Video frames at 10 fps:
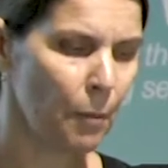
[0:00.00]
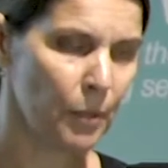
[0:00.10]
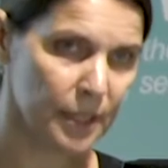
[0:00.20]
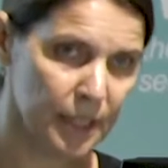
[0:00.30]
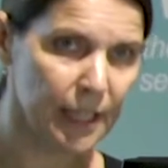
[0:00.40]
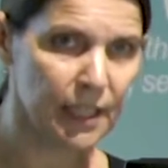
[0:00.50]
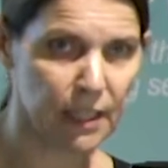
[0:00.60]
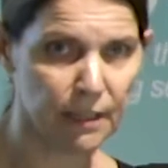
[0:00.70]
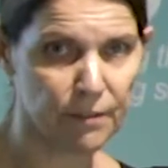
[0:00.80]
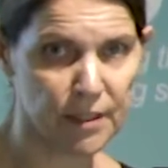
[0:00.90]

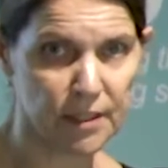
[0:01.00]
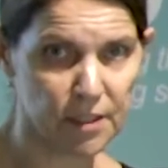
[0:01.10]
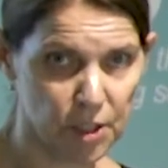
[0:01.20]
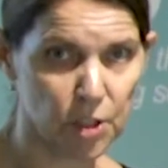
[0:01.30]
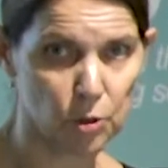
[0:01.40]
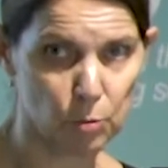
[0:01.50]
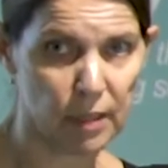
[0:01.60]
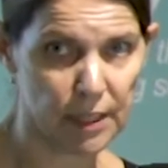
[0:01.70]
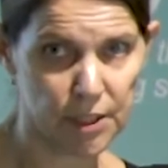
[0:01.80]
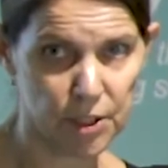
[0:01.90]
particularly if there's additional
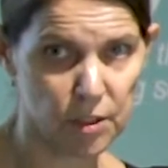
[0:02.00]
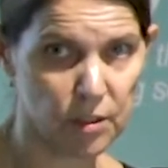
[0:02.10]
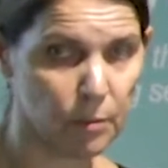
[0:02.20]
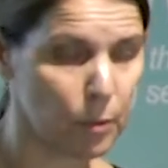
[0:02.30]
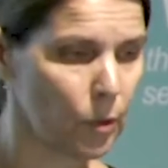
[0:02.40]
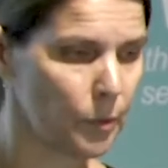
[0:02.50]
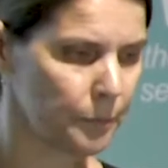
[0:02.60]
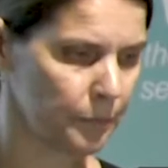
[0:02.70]
practitioner support.